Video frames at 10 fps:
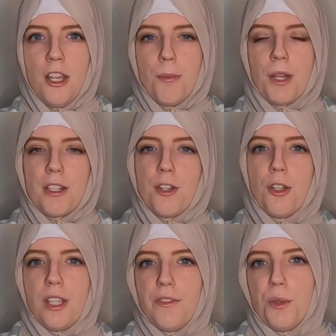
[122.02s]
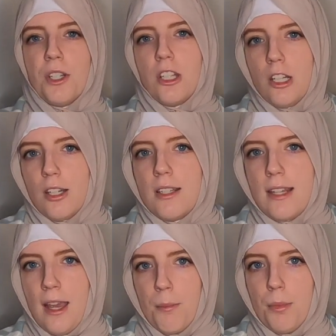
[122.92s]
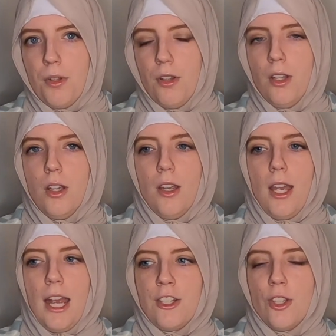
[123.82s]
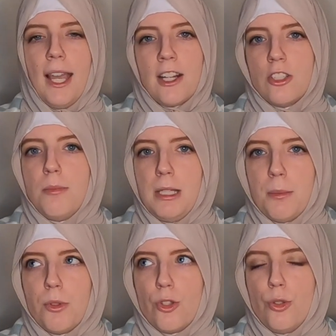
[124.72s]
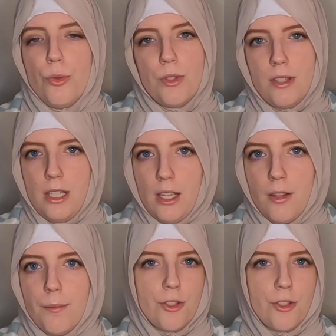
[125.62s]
because it'll give you a clear example and you'll actually be able to see it.